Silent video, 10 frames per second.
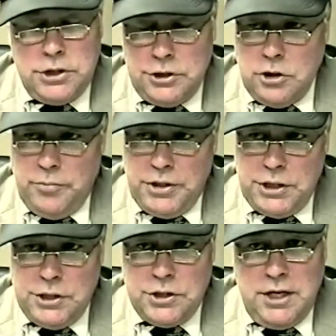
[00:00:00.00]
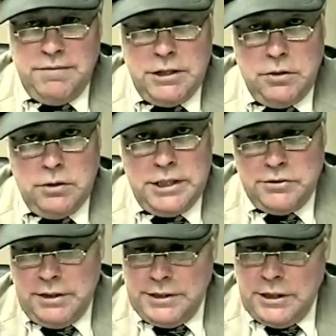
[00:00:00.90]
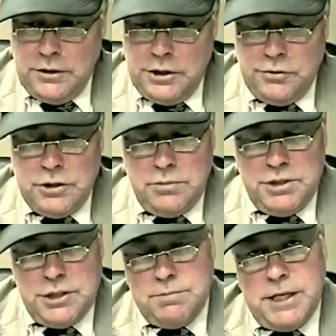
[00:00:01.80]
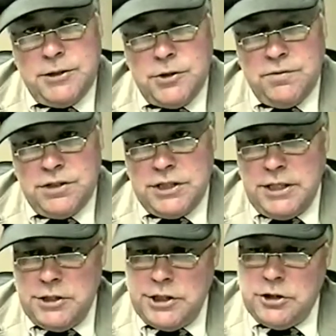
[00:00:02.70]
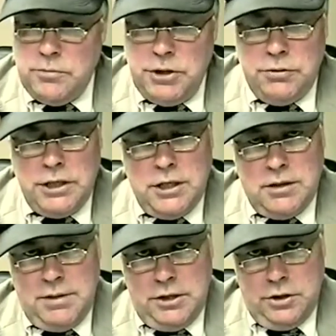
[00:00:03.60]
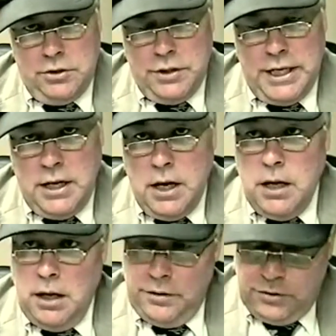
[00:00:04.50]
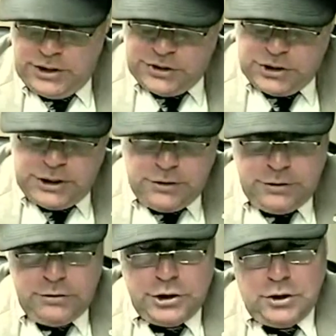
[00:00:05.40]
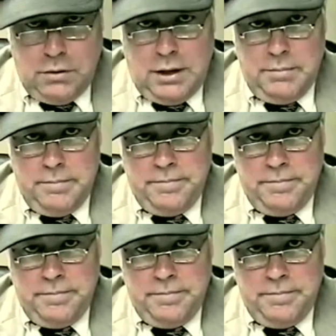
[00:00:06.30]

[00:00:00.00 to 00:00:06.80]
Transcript: She told me she doesn't have any gold. I tried to tell her, you told me this bank's overextended. She told me you can't come in here and do that, and the next thing you know, you show up.